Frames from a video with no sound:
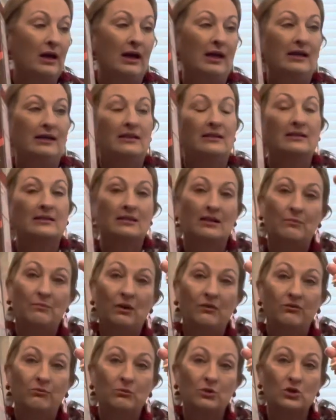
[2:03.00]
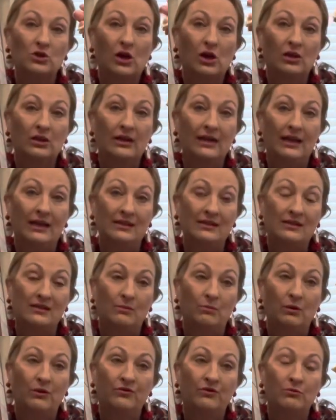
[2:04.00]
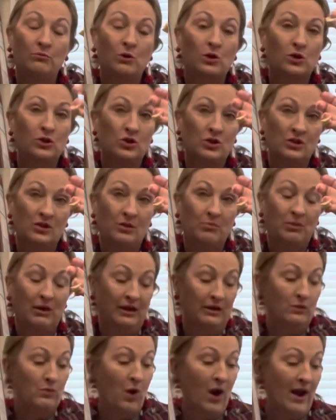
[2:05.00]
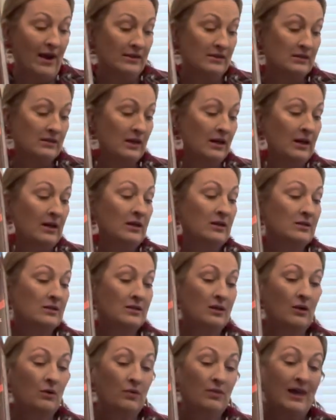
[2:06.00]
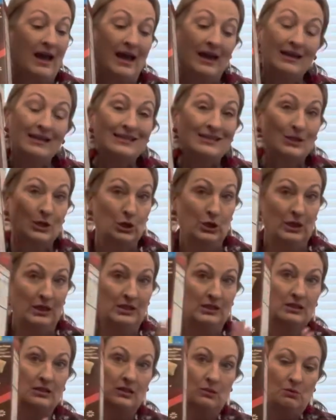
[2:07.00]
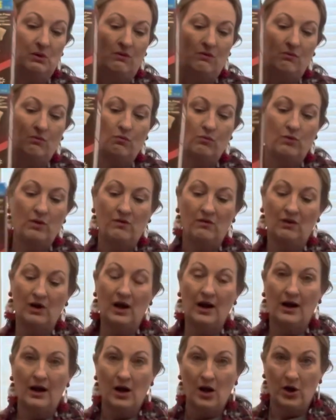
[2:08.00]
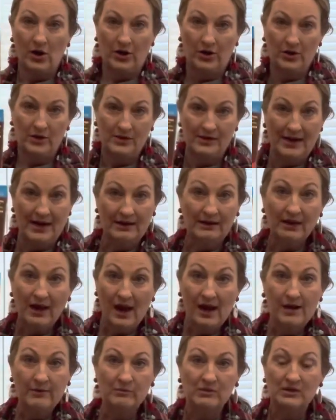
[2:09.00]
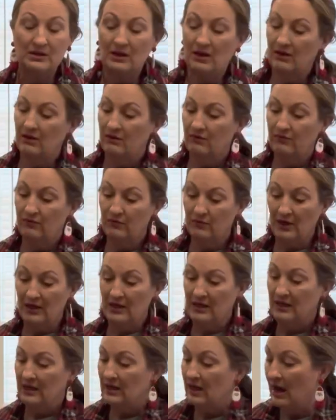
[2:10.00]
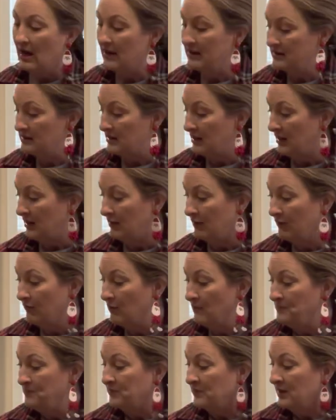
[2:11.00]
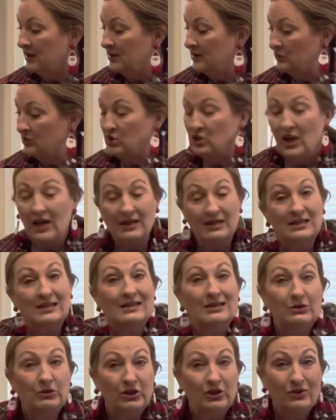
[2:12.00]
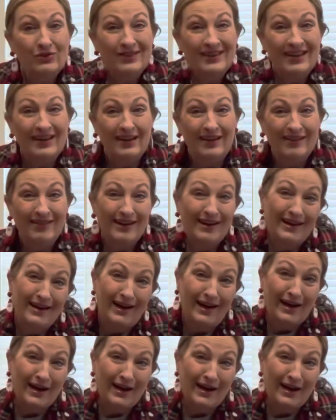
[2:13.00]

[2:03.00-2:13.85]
and some of them are chocolate and some of them are just the plain rice. So that is good. So we've got our 9 cups of any kind of Chex cereal that you like.